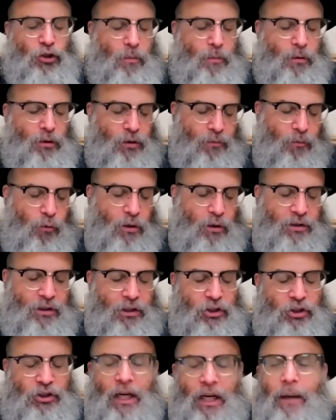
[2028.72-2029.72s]
which of course
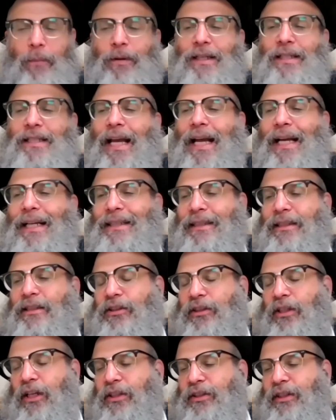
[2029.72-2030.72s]
Hashem in his
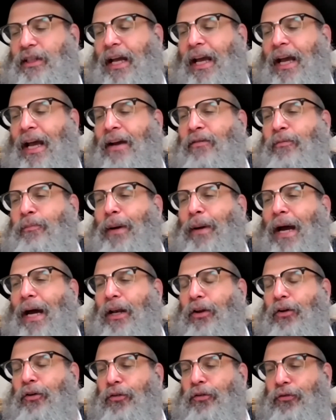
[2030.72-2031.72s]
essence doesn't have
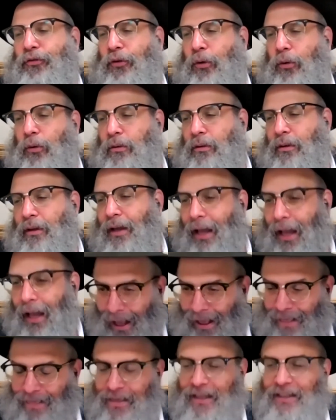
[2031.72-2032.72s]
body or soul.
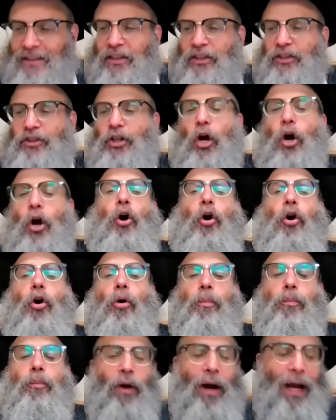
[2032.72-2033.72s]
And this is the
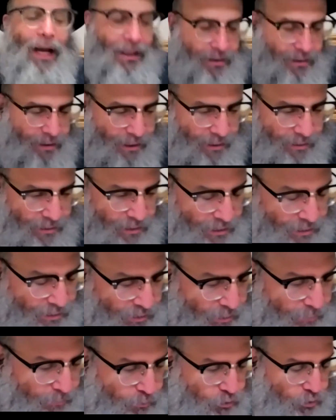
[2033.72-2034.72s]
whole process, the
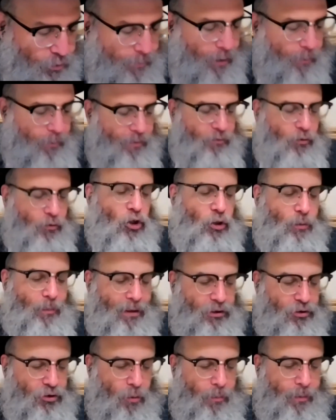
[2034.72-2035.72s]
tzimtzum that we've talked
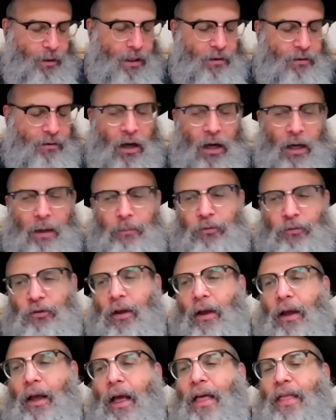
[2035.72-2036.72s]
about so many times
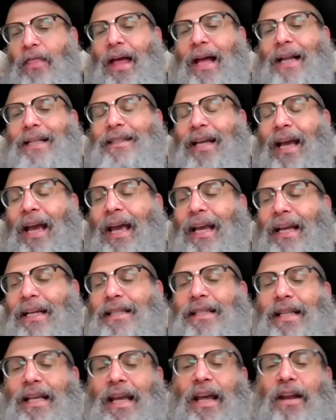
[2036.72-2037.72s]
that
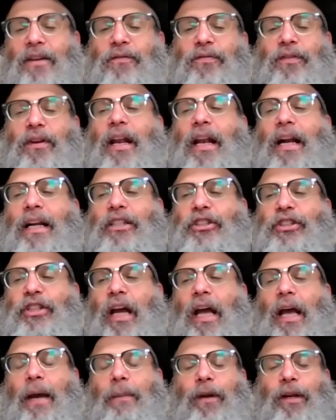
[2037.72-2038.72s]
takes the infinite
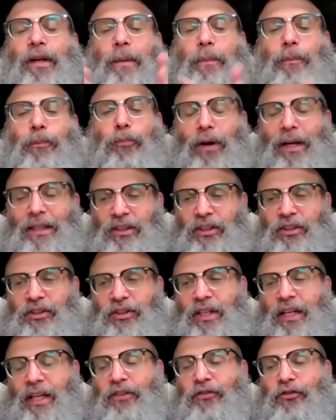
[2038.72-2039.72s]
Hashem and compresses
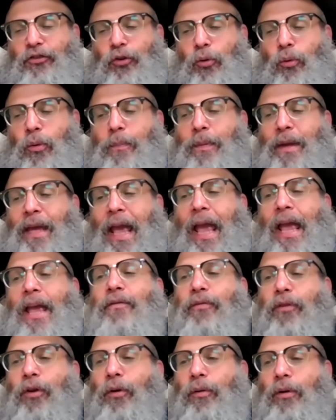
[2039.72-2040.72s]
it into a
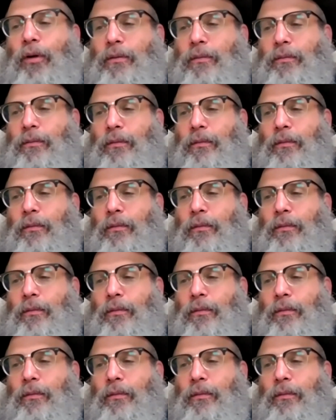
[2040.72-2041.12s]
behavioral